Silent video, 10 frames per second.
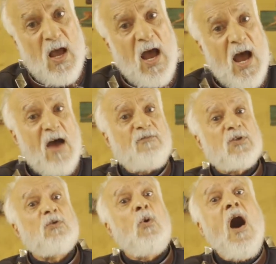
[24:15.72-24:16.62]
after
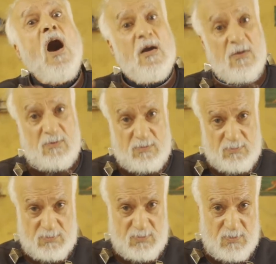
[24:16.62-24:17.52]
a while,
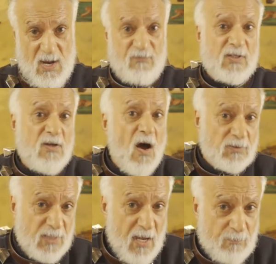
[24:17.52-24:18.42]
after a
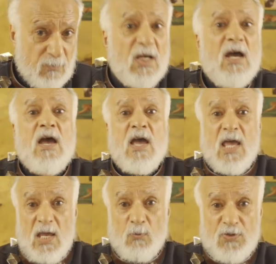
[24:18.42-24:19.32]
long time,
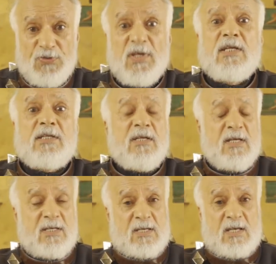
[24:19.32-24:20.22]
it will
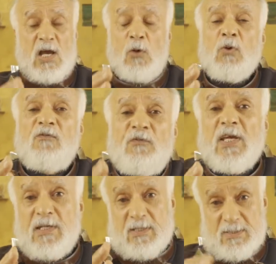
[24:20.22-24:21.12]

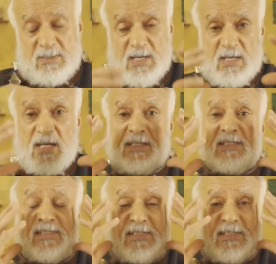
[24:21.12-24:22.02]
feel like
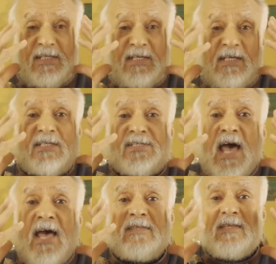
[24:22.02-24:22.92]
his
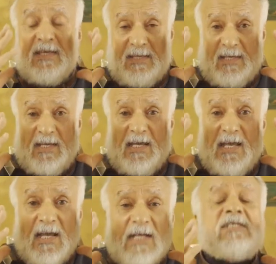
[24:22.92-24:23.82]
head
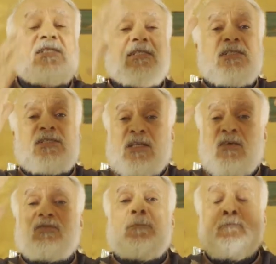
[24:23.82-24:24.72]
inside
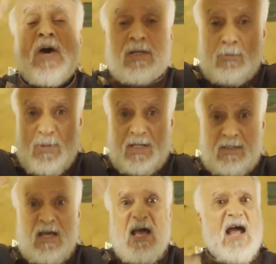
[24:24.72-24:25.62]
of the metal bell,
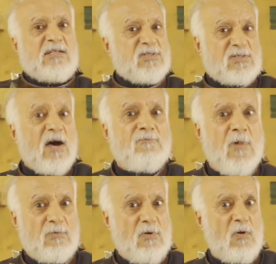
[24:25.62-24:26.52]
and
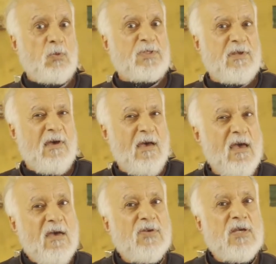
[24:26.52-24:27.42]
someone with the
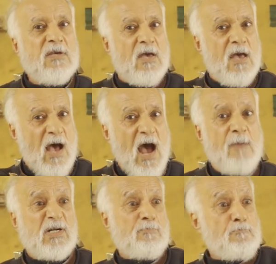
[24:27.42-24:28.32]
heavy
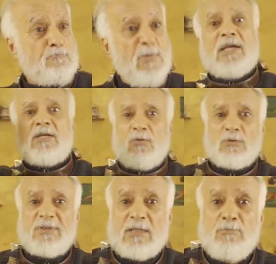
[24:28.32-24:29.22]
hammer banging
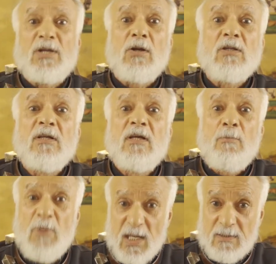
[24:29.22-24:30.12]
on that metal
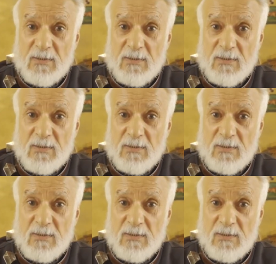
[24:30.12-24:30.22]
bell.